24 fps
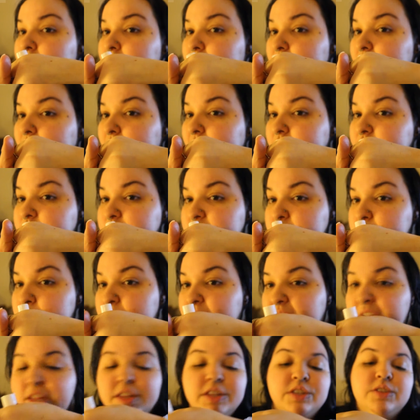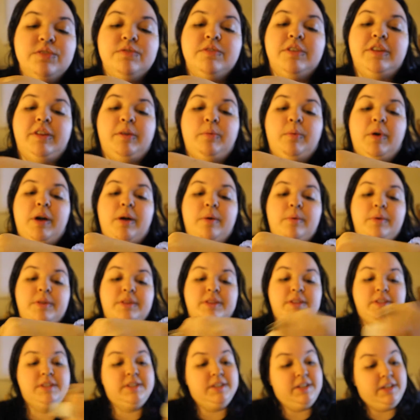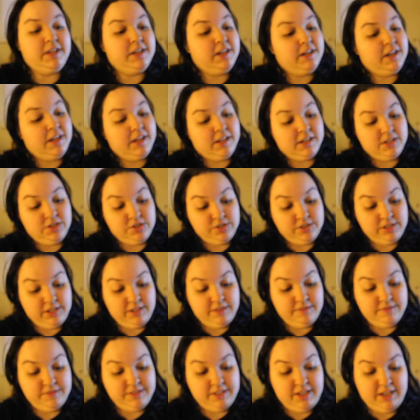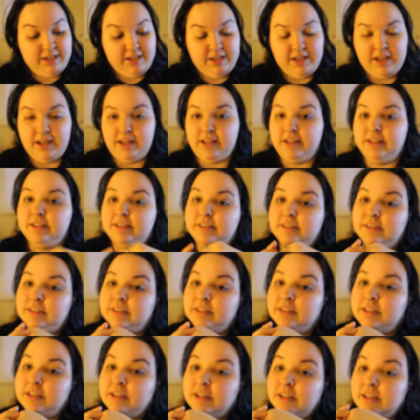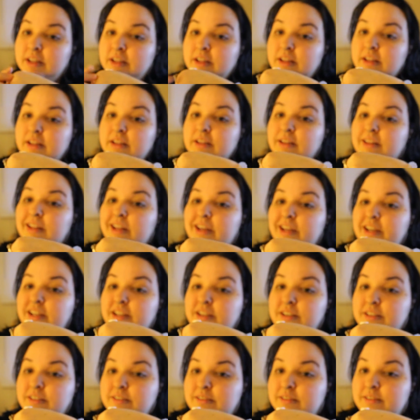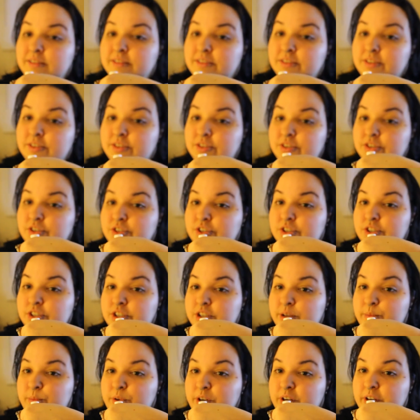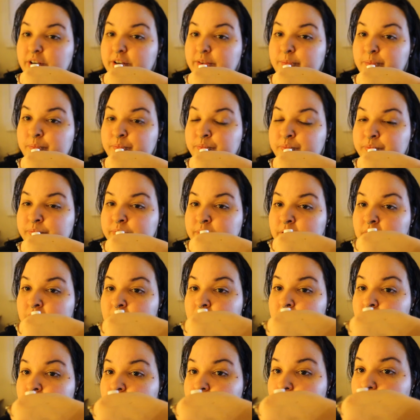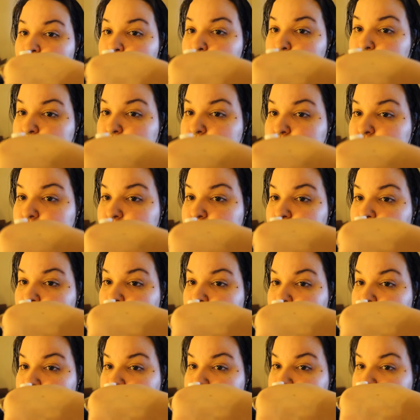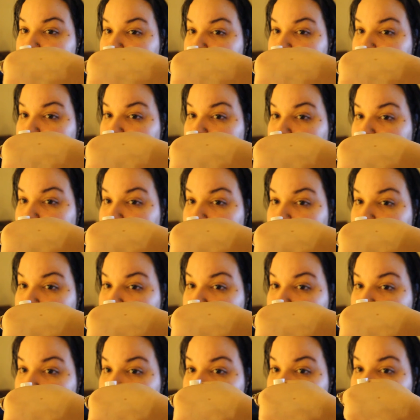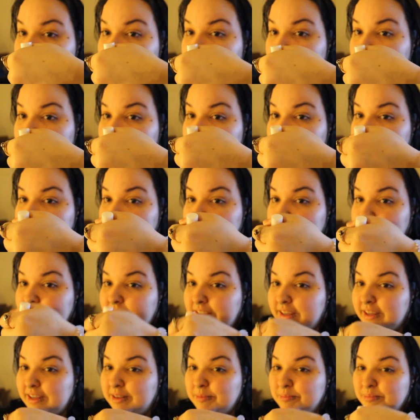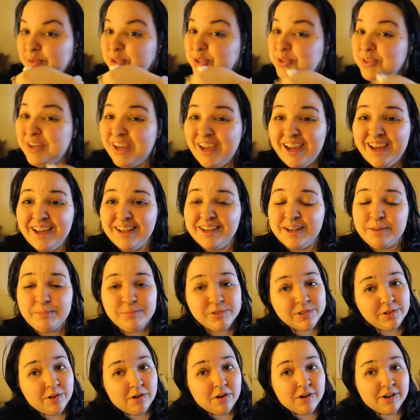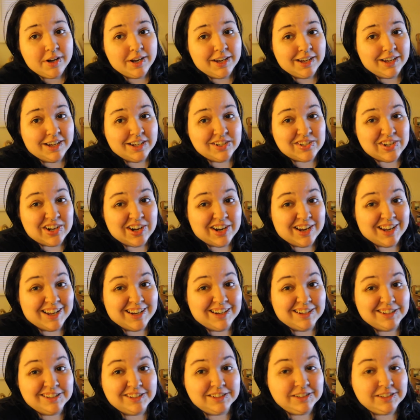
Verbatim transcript: it actually blends really well with the skin and just gives a uh, light shimmer. I wish you could actually see it, but you can't. I'm sorry. I tried.